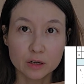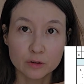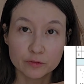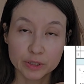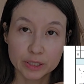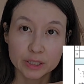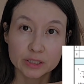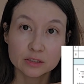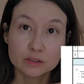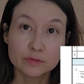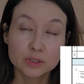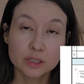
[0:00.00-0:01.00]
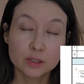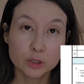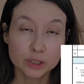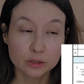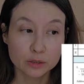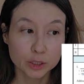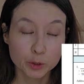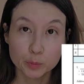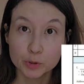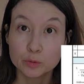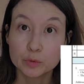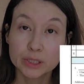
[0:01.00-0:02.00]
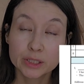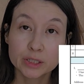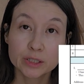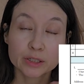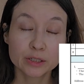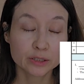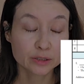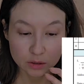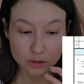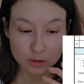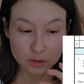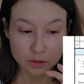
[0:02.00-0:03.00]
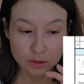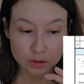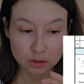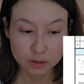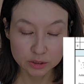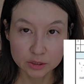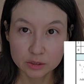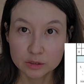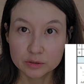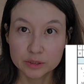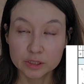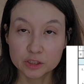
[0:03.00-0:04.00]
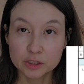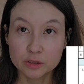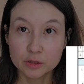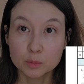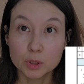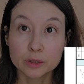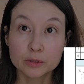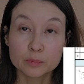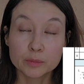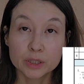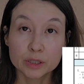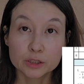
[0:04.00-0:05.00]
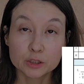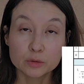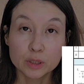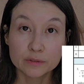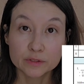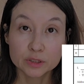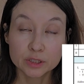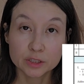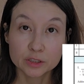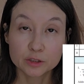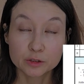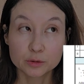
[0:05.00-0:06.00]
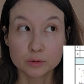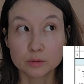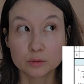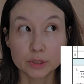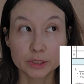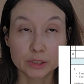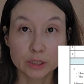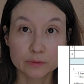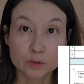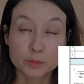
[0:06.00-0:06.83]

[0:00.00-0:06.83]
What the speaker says: vet has to fill out in like blue ink. There's a little section at the bottom that you have to take to a government